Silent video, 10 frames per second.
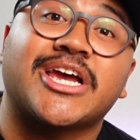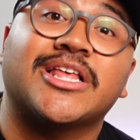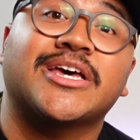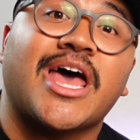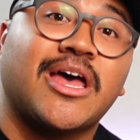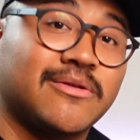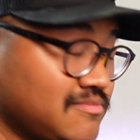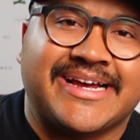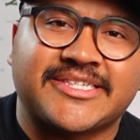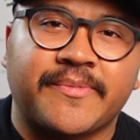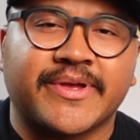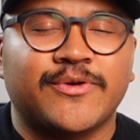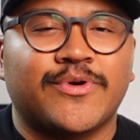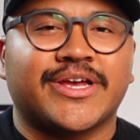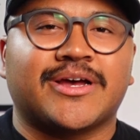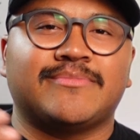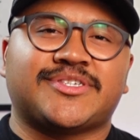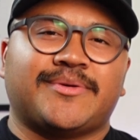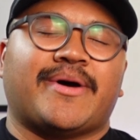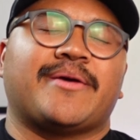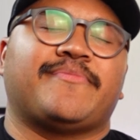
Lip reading: a look at that. Now, typically when it comes to my